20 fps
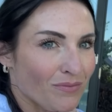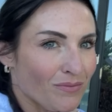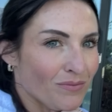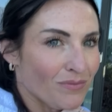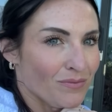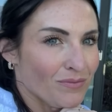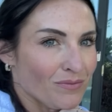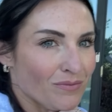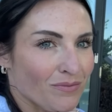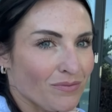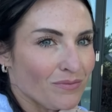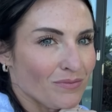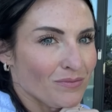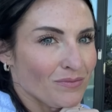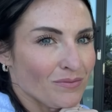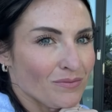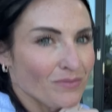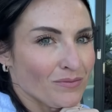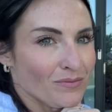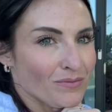
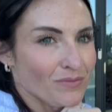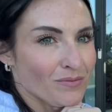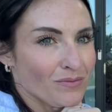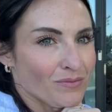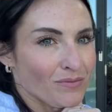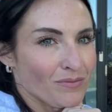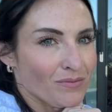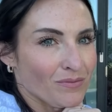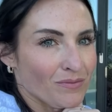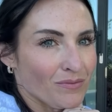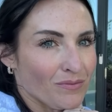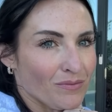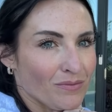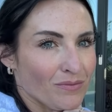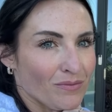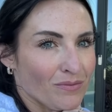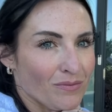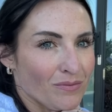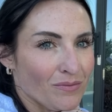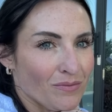
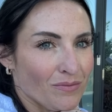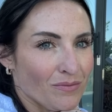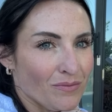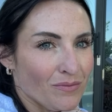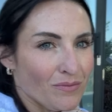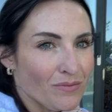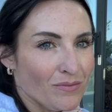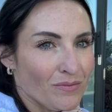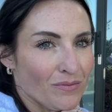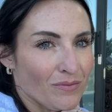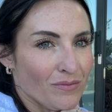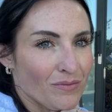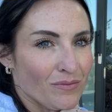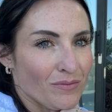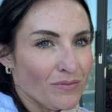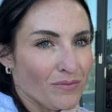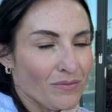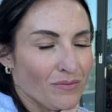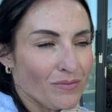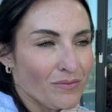
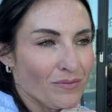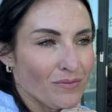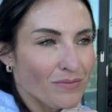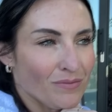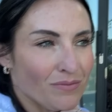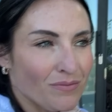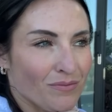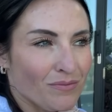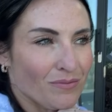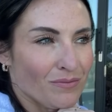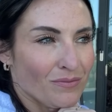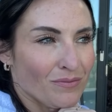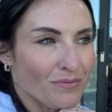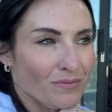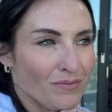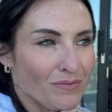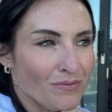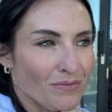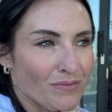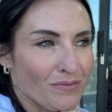
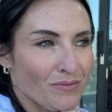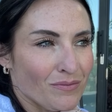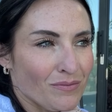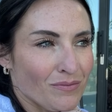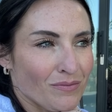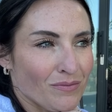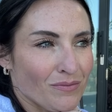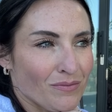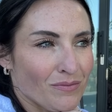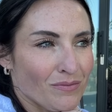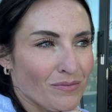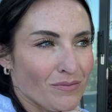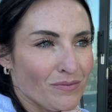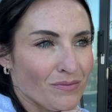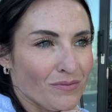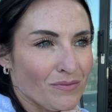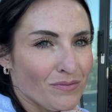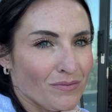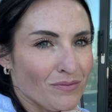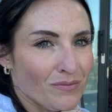
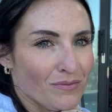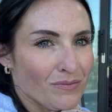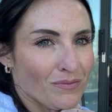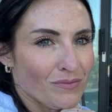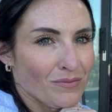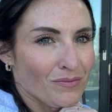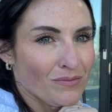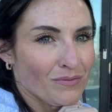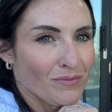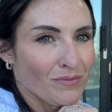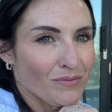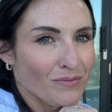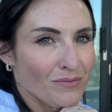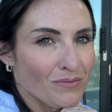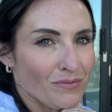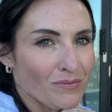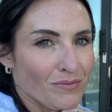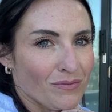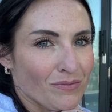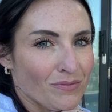
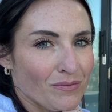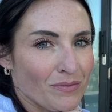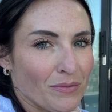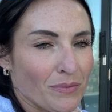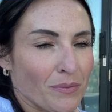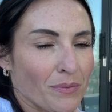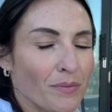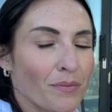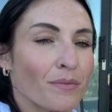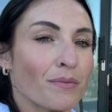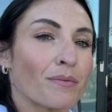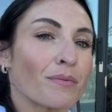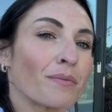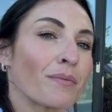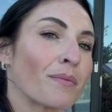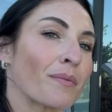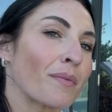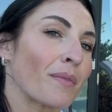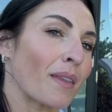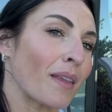
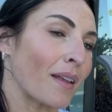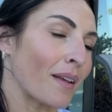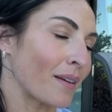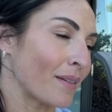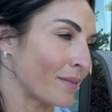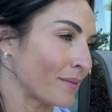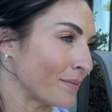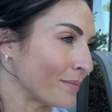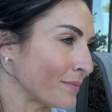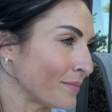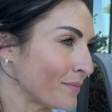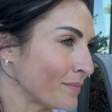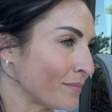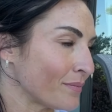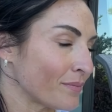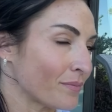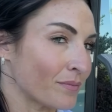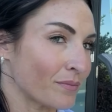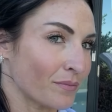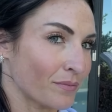(silent)